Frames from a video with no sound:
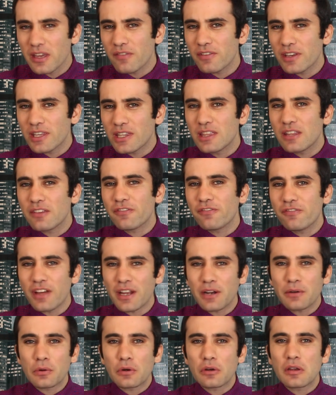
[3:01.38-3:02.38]
giving the
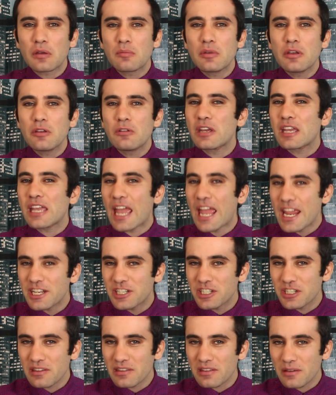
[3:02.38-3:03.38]
Federal
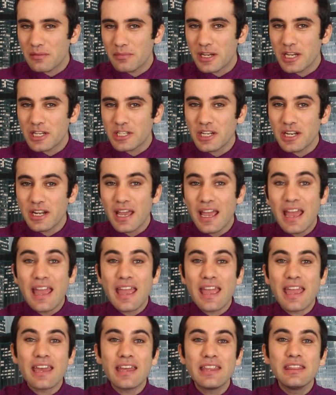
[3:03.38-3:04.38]
Communications Commission
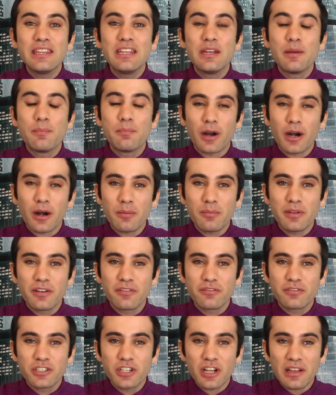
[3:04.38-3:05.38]
and the Department
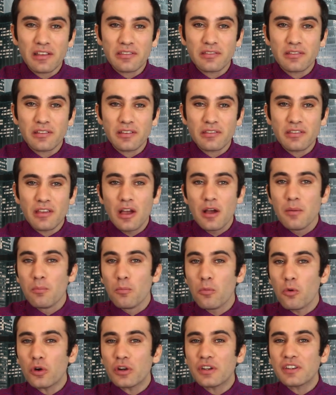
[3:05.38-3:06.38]
of Justice
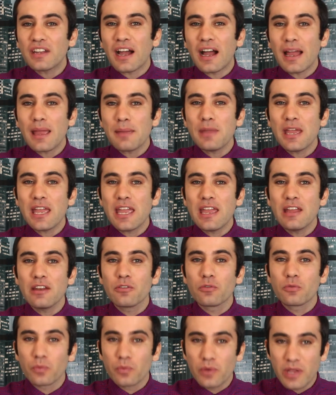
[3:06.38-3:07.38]
more time
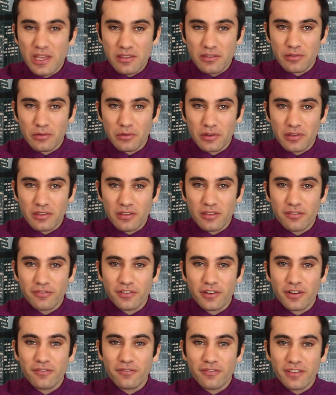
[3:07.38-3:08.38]
and resources
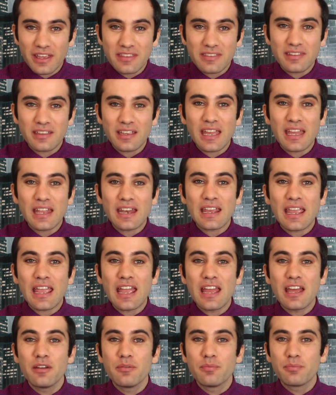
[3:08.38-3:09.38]
for investigating
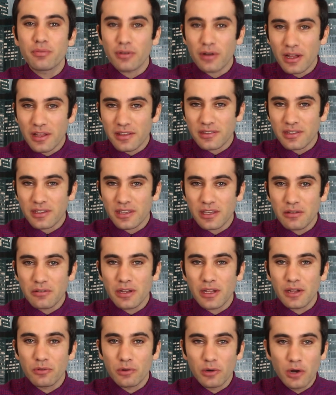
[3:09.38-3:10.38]
and
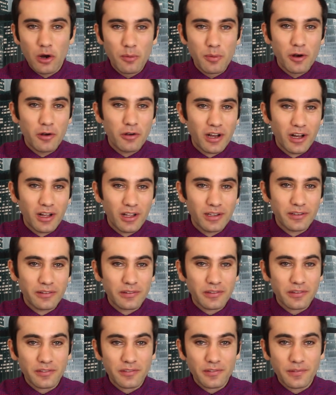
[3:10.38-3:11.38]
prosecuting
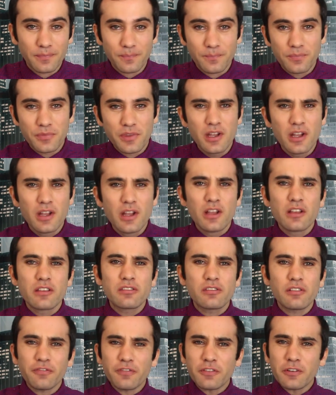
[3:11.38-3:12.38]
robocallers.
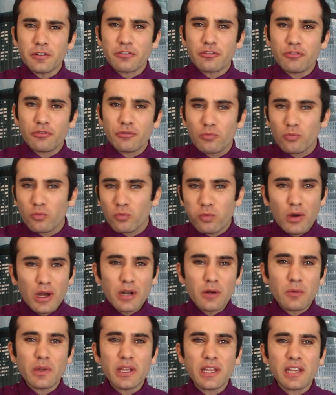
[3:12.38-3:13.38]
So first, what
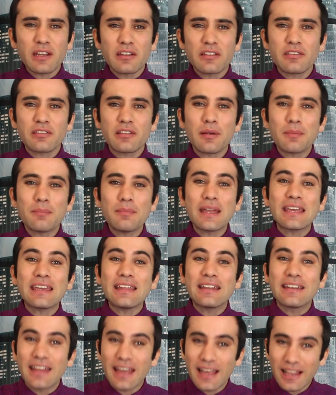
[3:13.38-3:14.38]
are we going to start
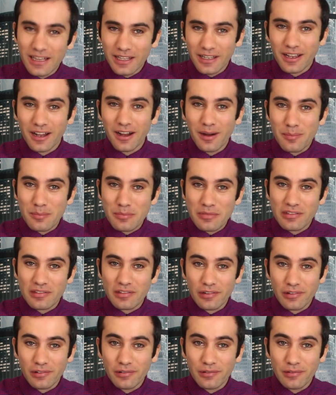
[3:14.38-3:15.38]
making telecoms
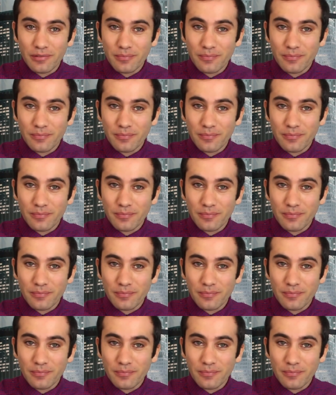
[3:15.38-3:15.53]
do?